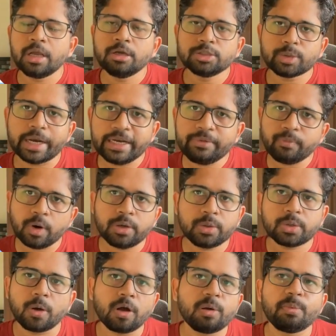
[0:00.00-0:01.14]
So I didn't want to
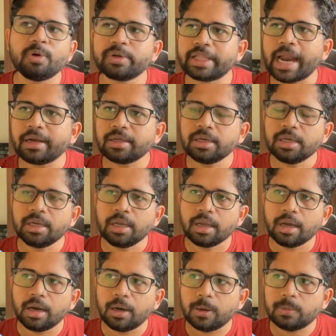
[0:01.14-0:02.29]
talk about that,
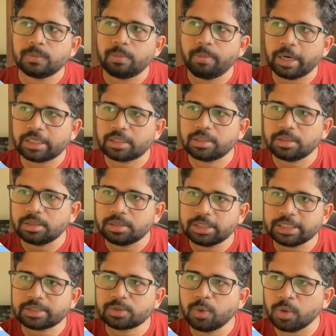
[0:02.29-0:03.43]
uh, but
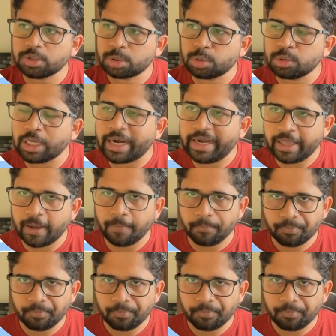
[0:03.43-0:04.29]
just go through the idea